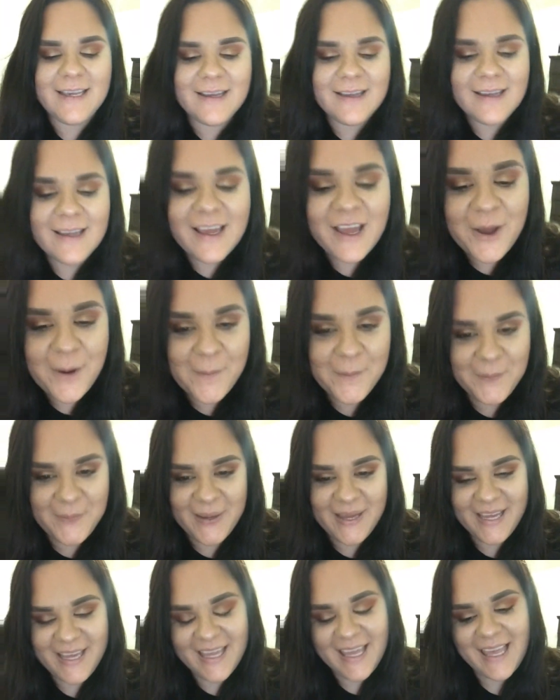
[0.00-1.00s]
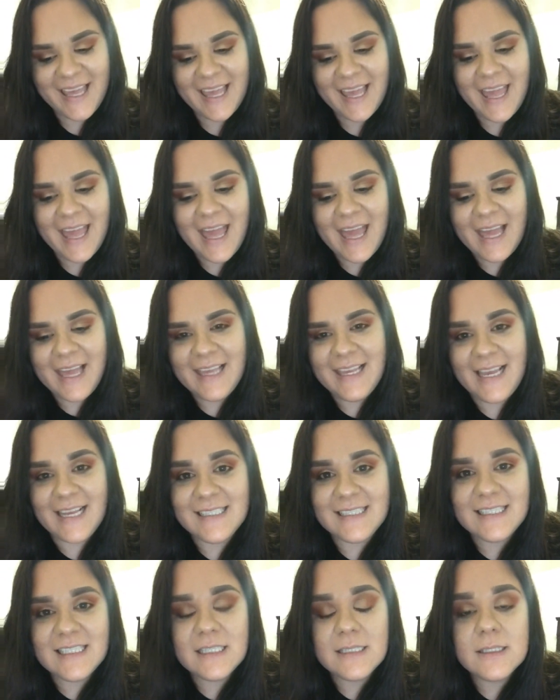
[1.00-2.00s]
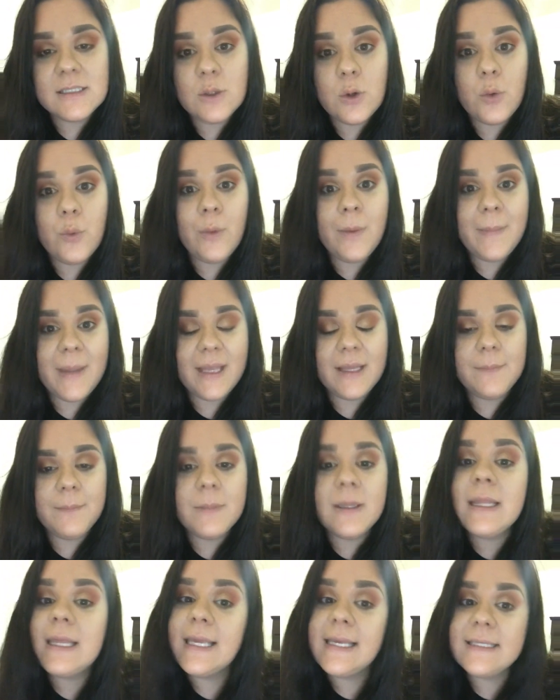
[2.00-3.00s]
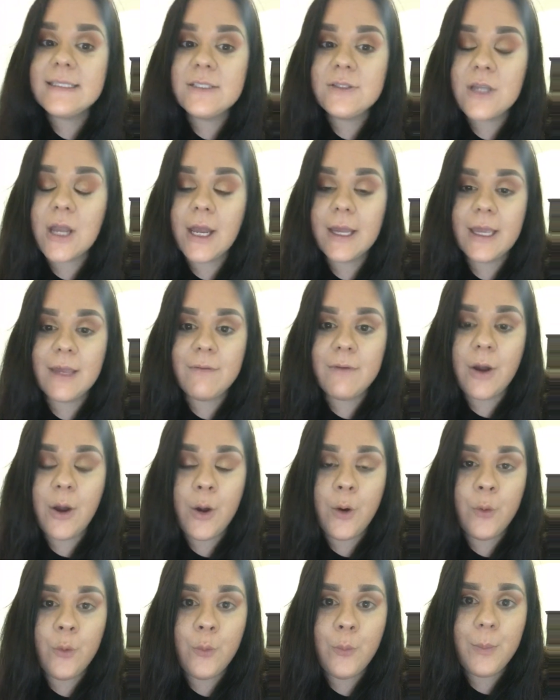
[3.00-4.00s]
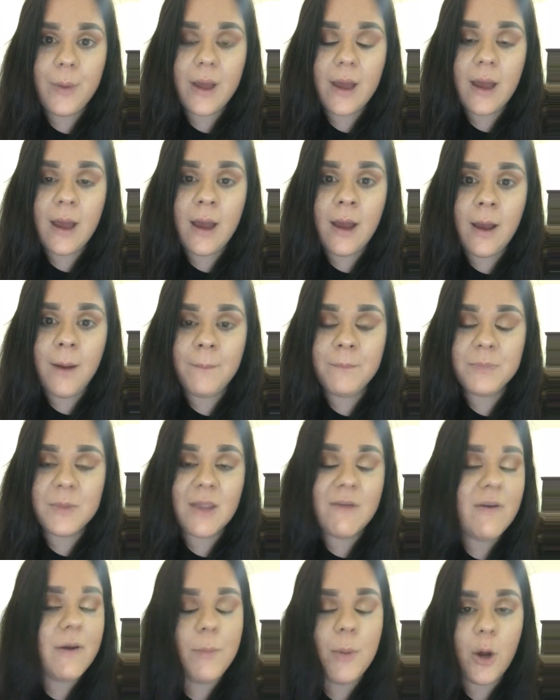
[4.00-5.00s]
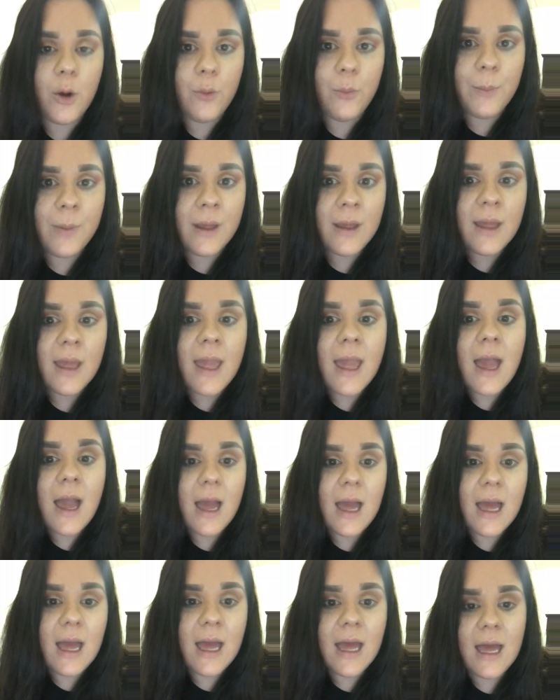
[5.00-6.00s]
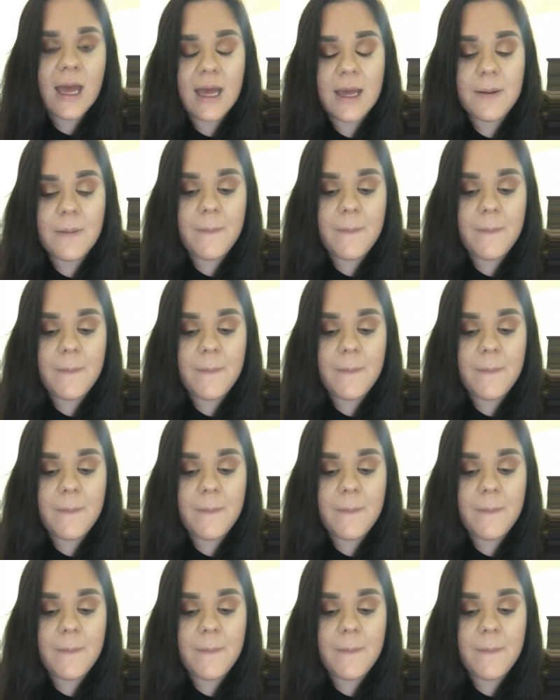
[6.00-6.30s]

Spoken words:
embarrassing, but yes. So women, please do not give up hope.